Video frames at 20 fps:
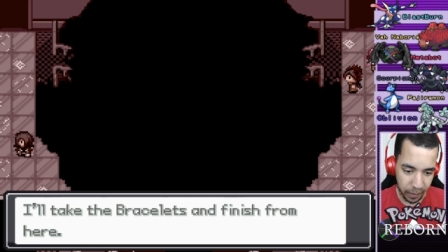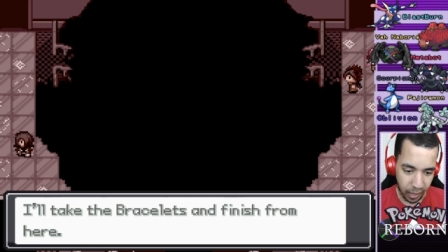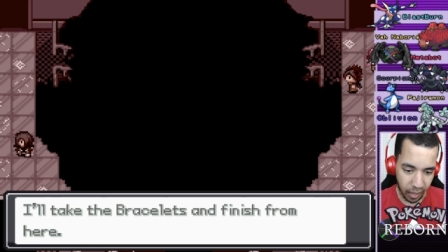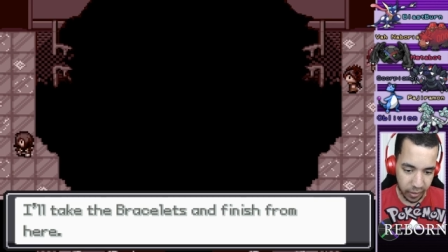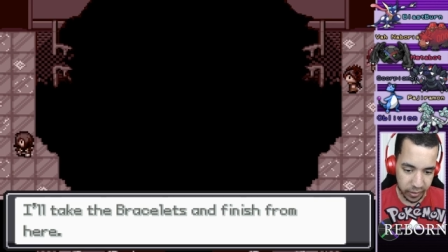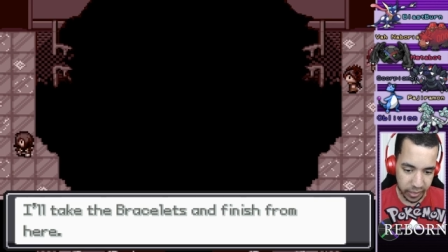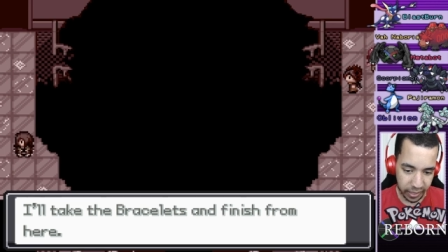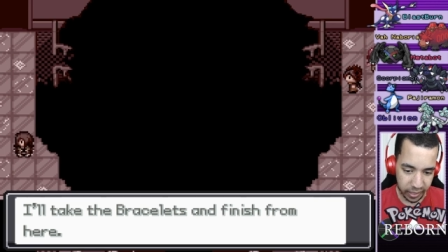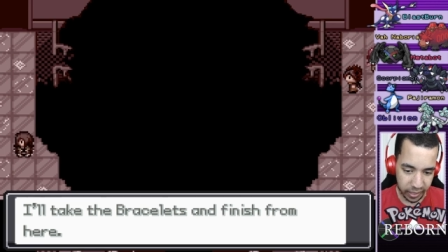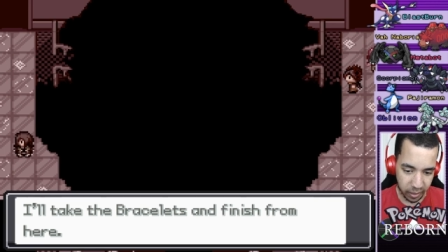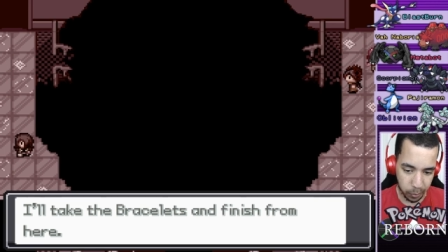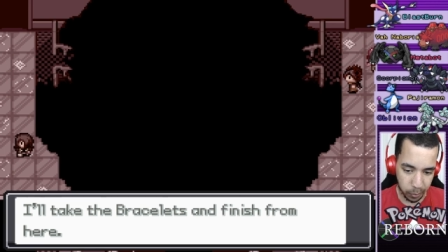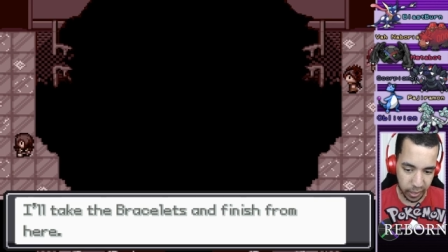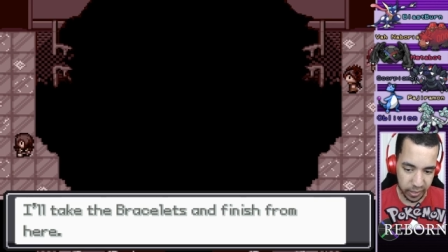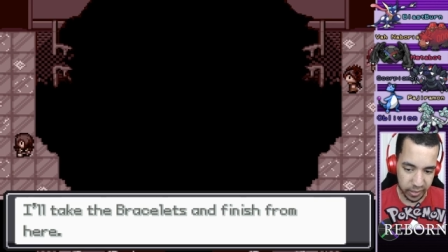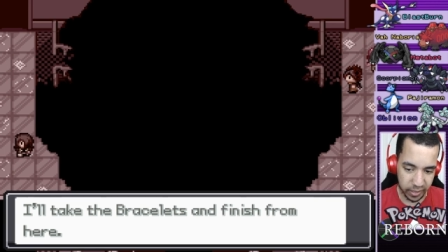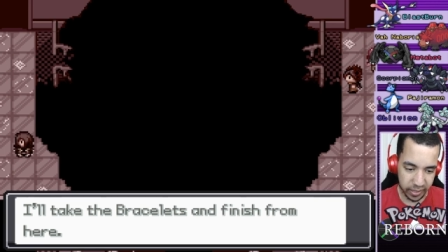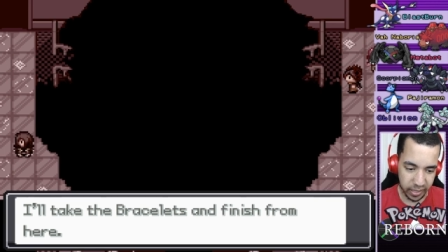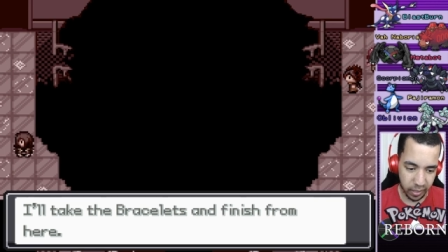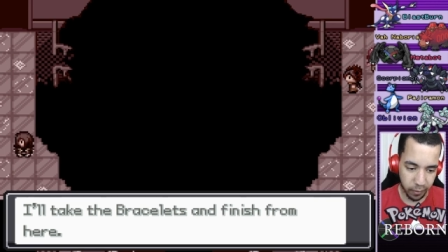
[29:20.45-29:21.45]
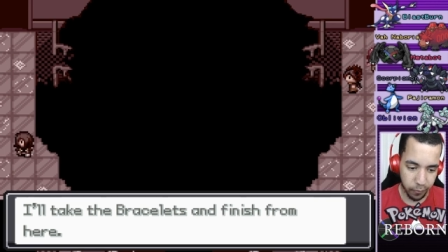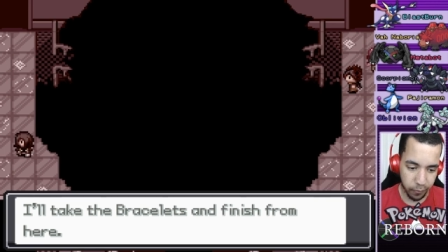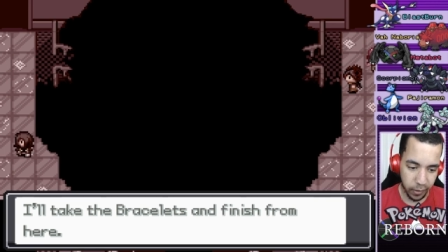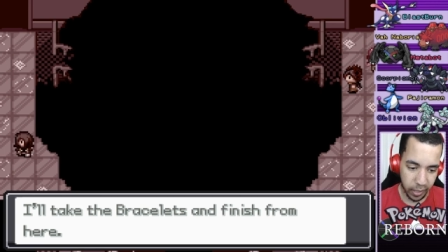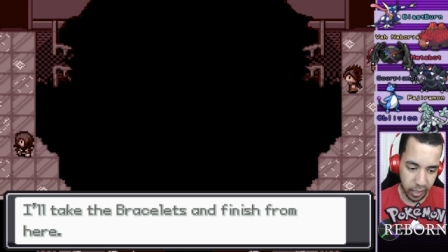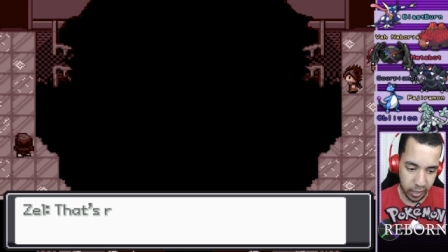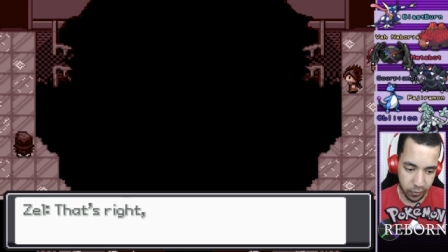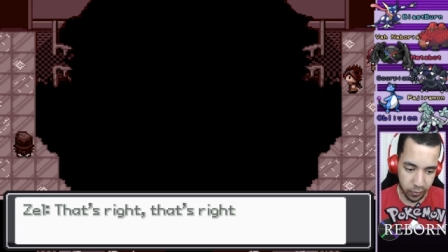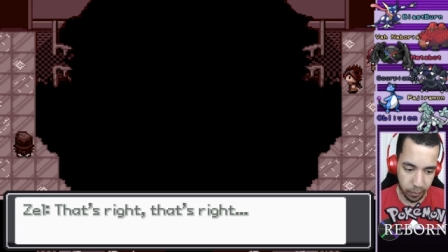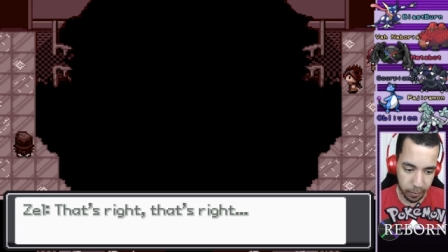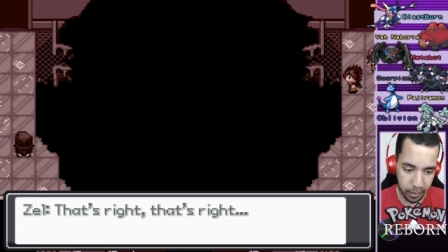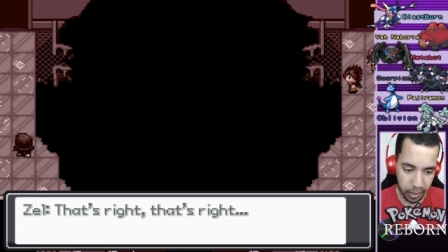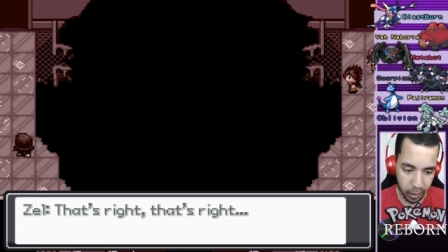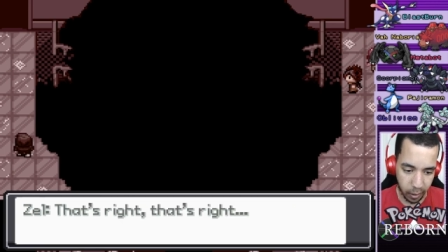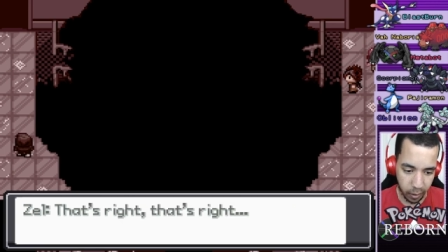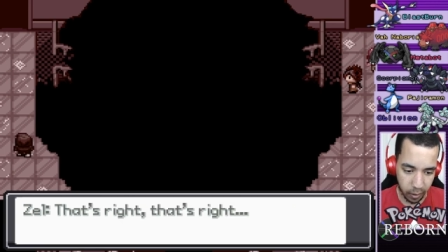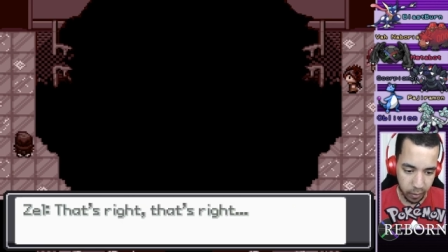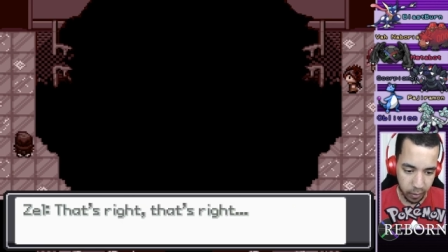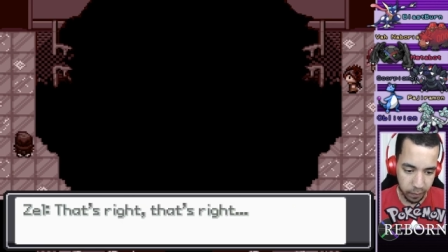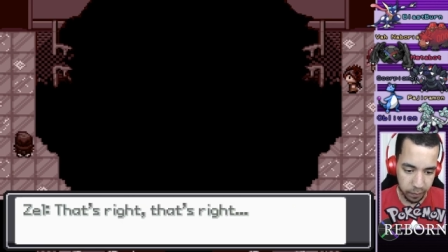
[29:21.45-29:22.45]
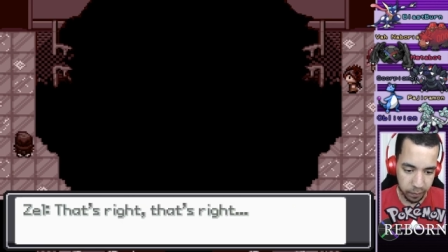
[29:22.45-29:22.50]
I'll take the bracelets and finish from here.